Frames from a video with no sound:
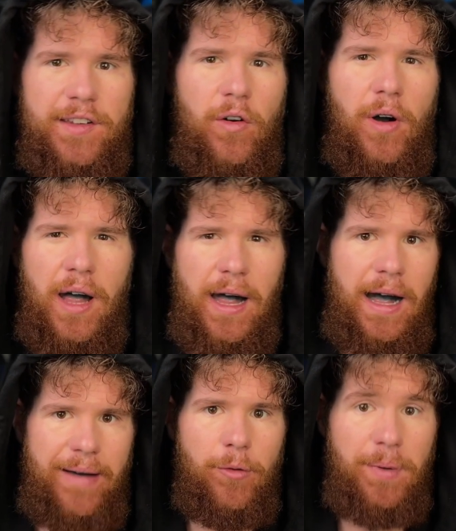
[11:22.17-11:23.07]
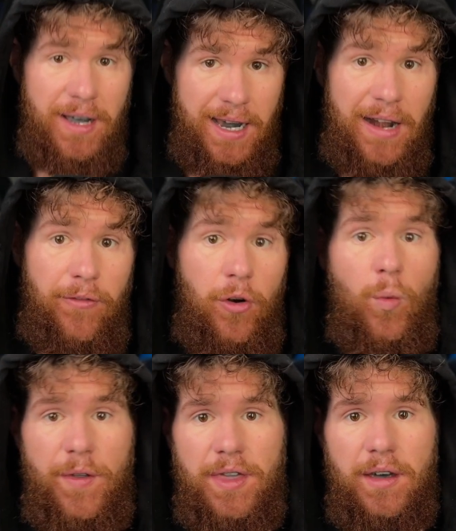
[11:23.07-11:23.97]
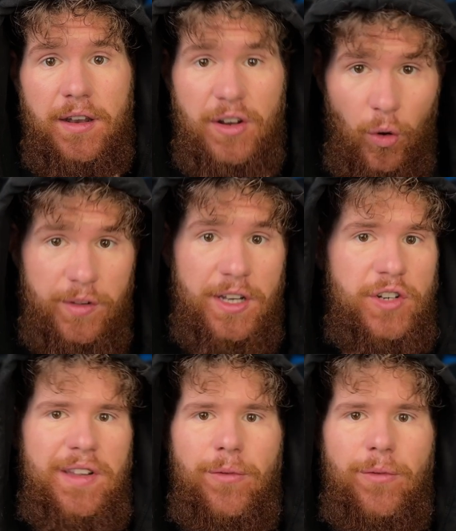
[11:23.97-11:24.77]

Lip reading: So I would be careful with the dosages.